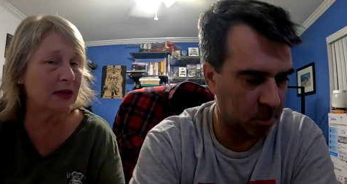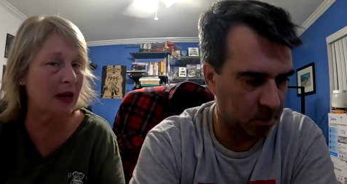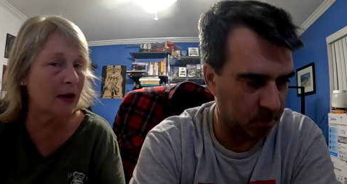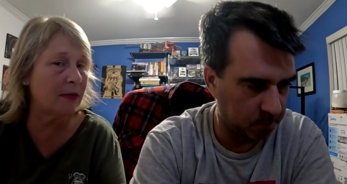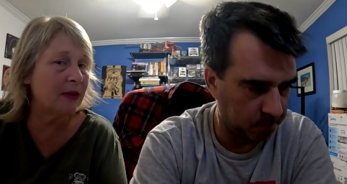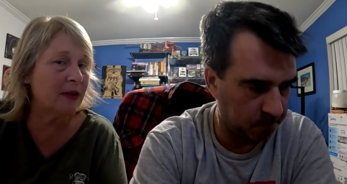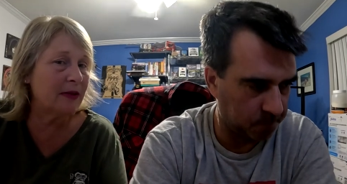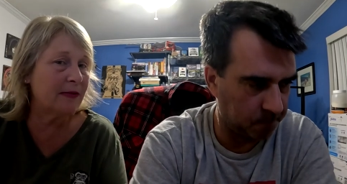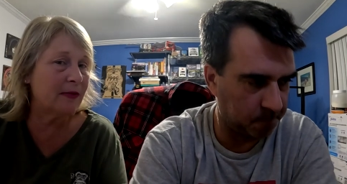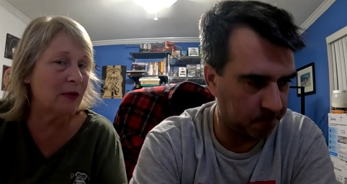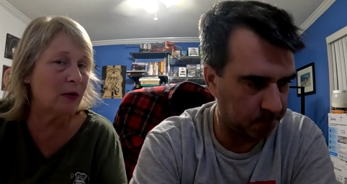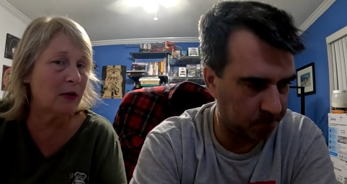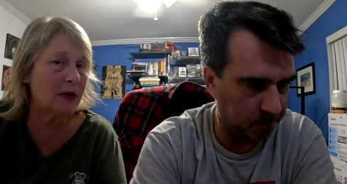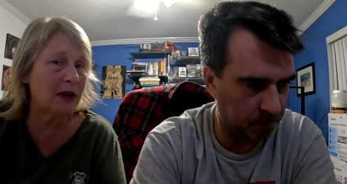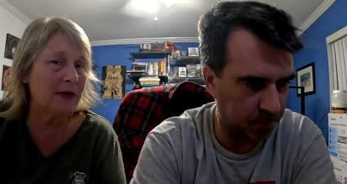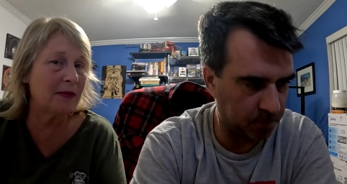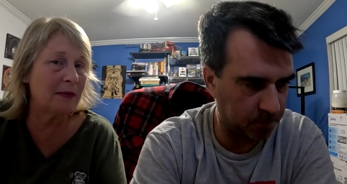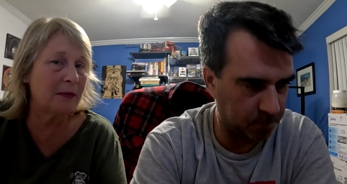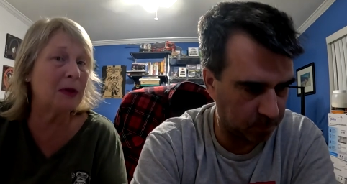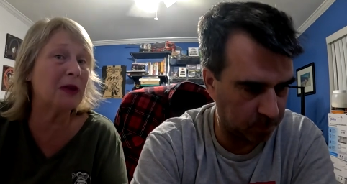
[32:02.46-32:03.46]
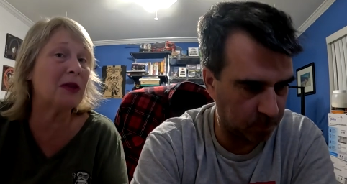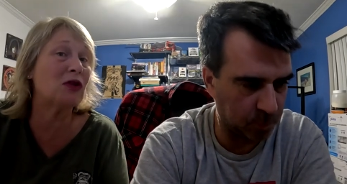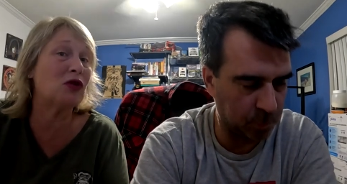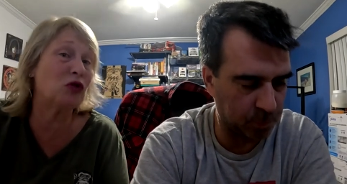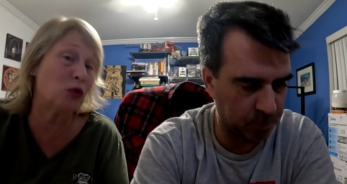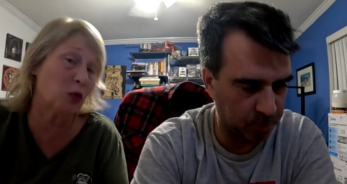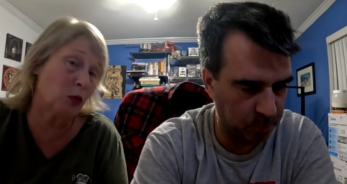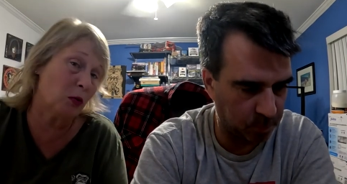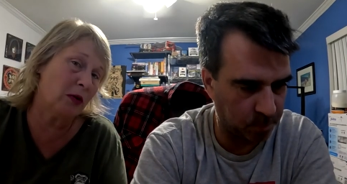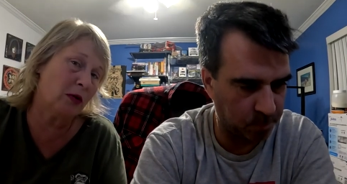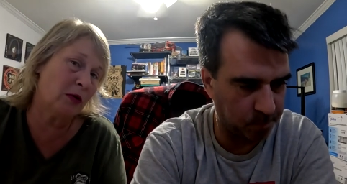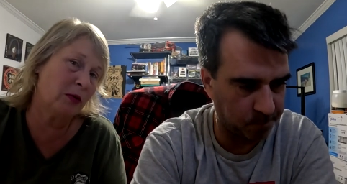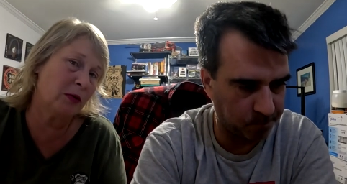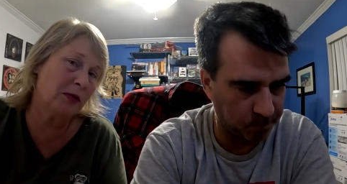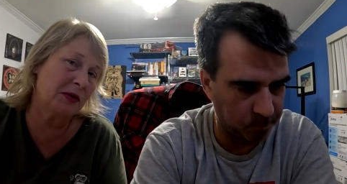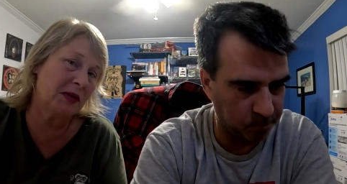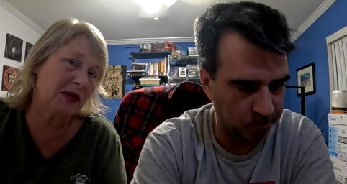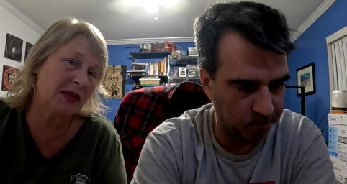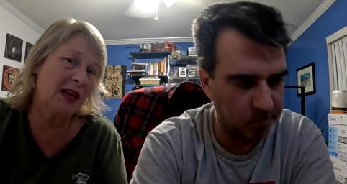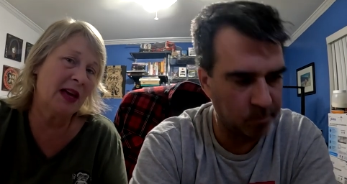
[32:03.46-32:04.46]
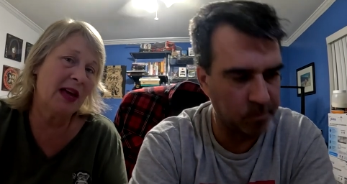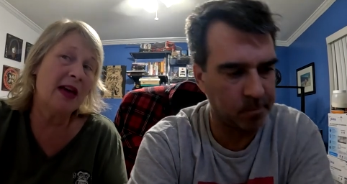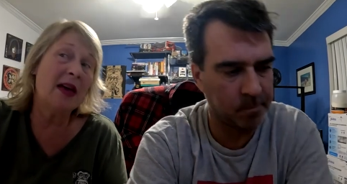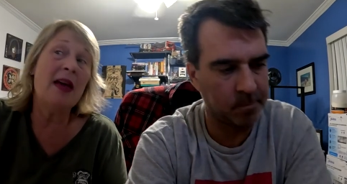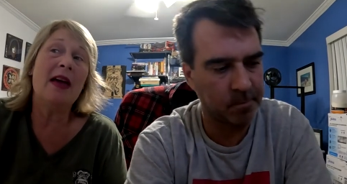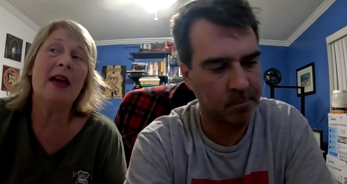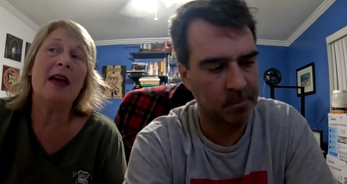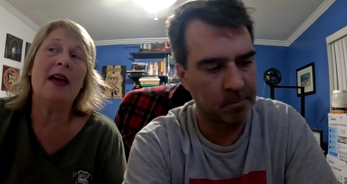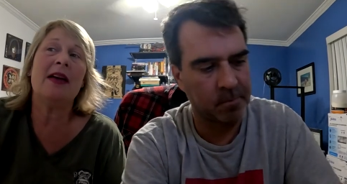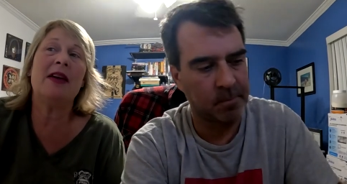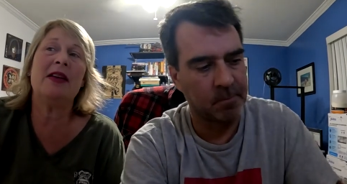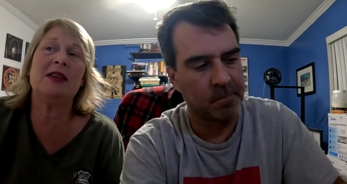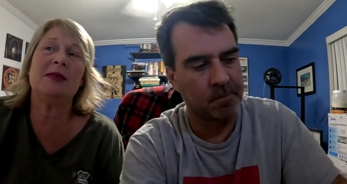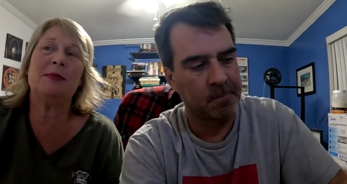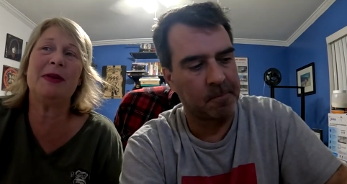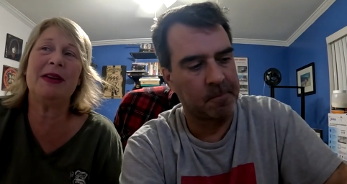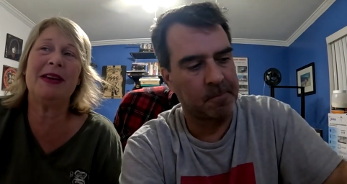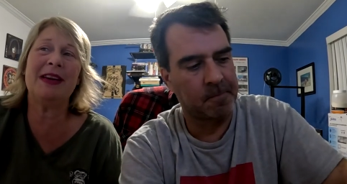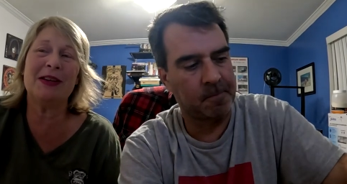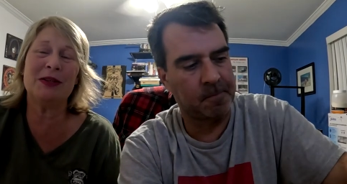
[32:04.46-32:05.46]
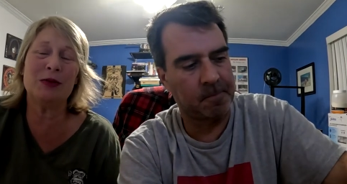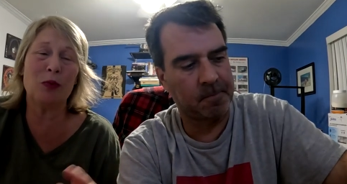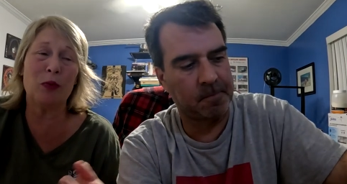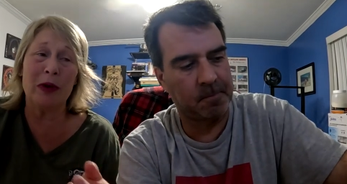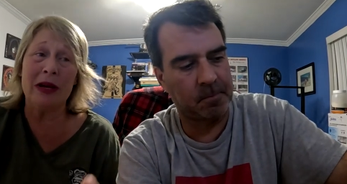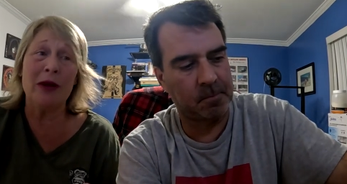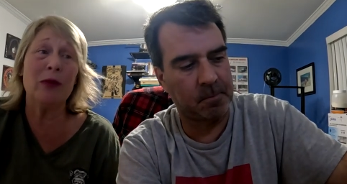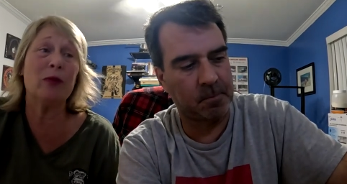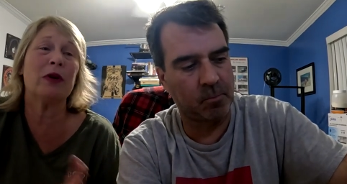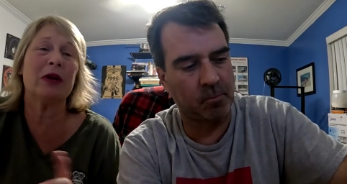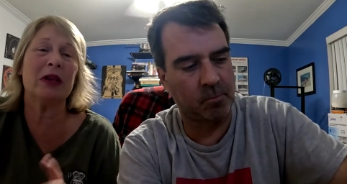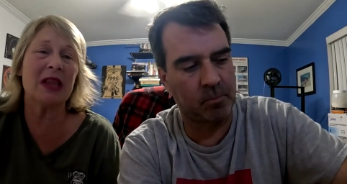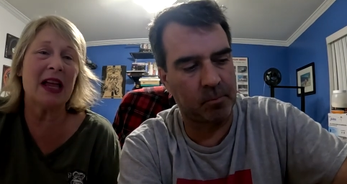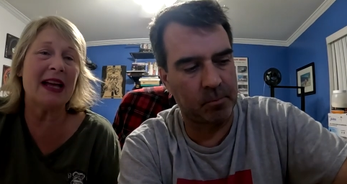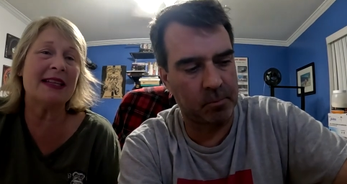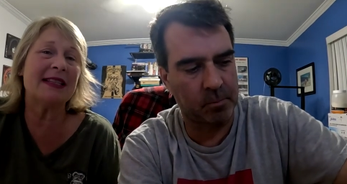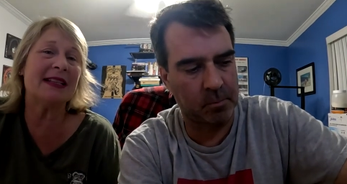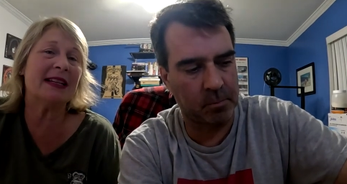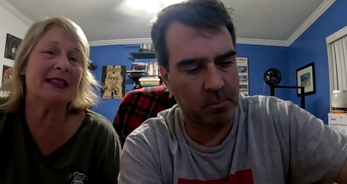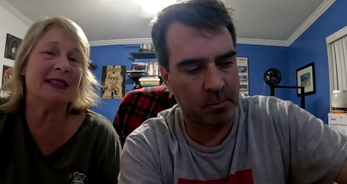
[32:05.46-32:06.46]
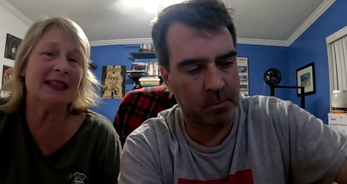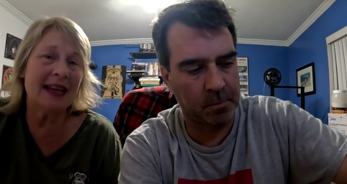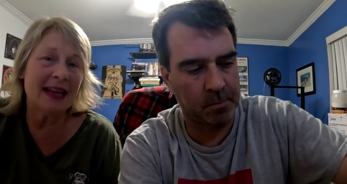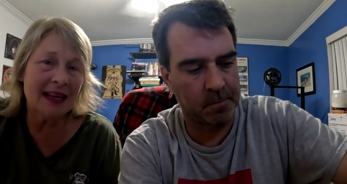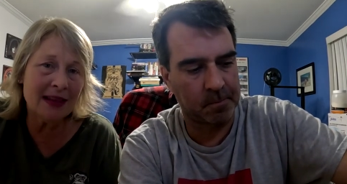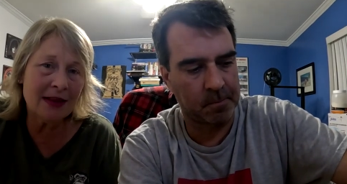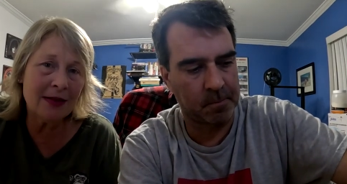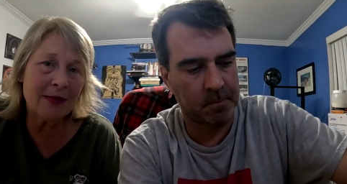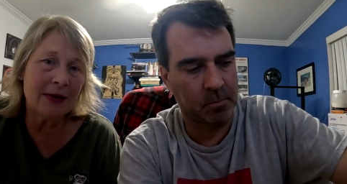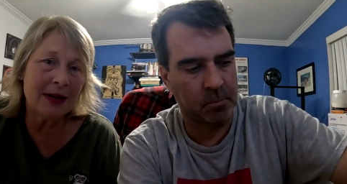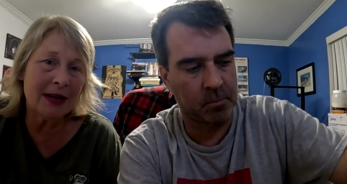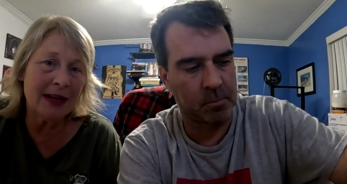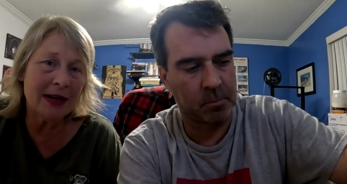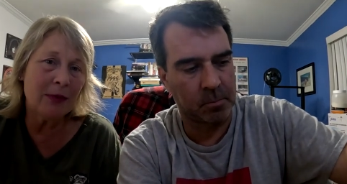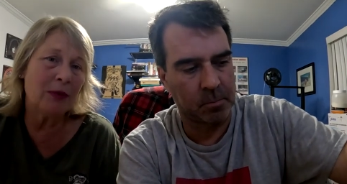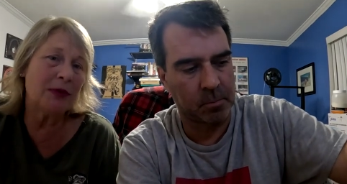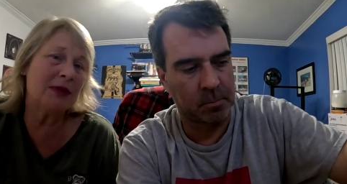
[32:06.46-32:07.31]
Speaker 1: coming to Florida with the shorter cruises is because we realized on day three it